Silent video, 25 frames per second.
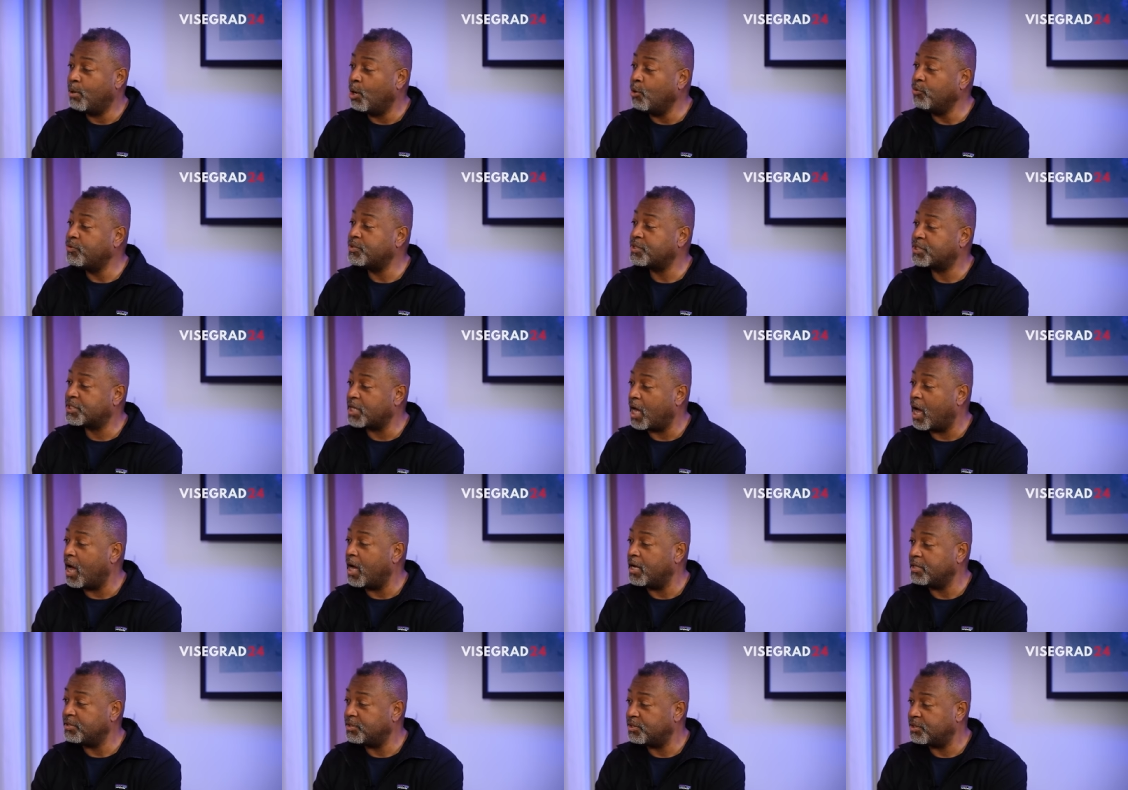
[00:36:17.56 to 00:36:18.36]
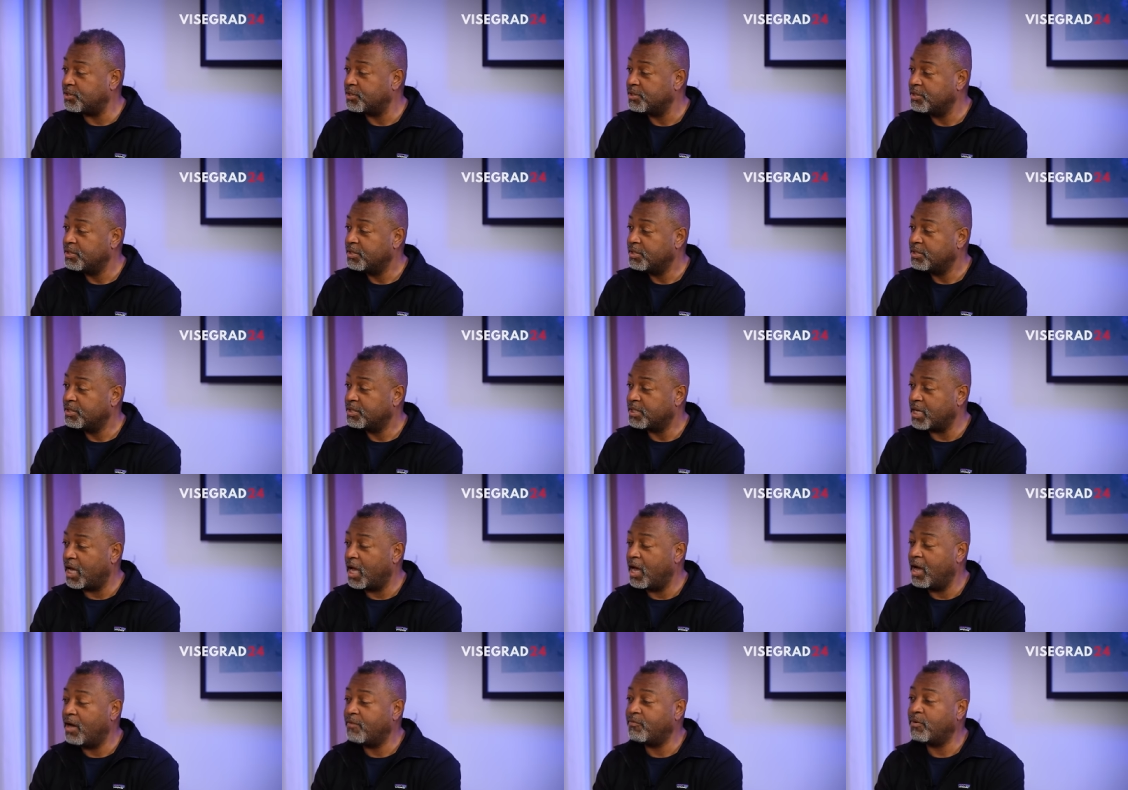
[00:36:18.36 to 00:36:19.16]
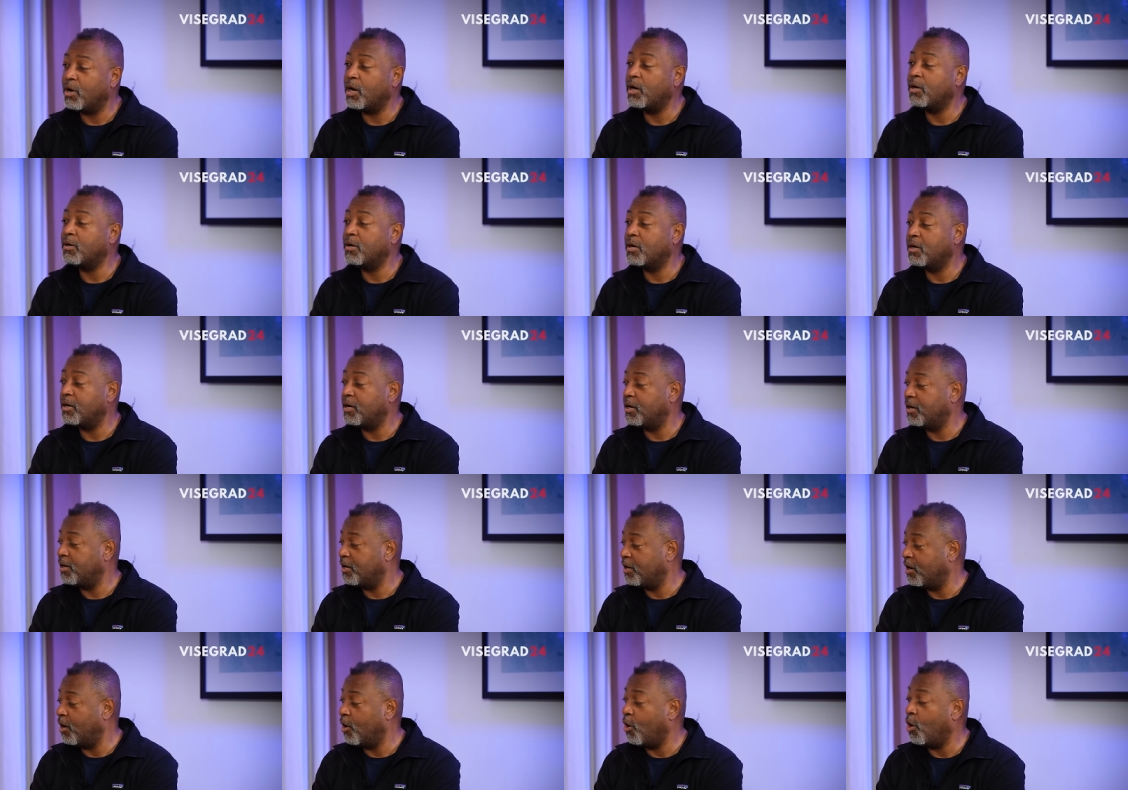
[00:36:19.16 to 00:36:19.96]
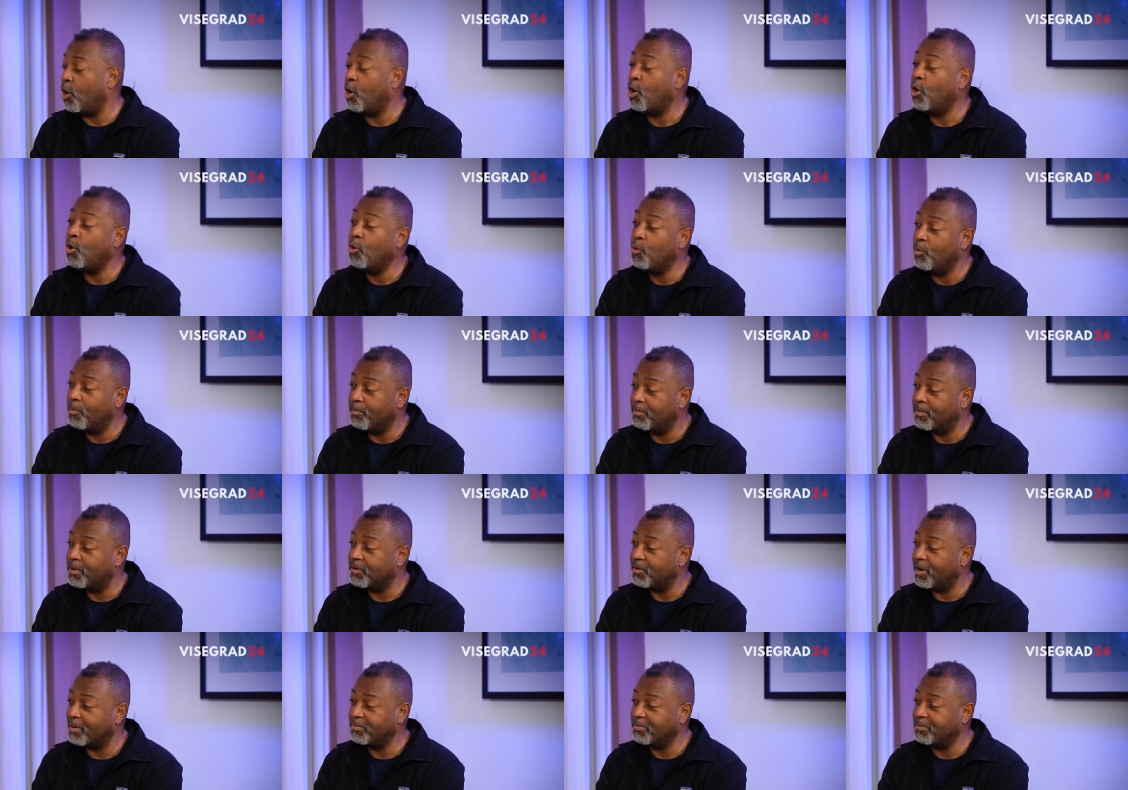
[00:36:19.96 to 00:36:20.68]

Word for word: both sides to have a, a, a, home.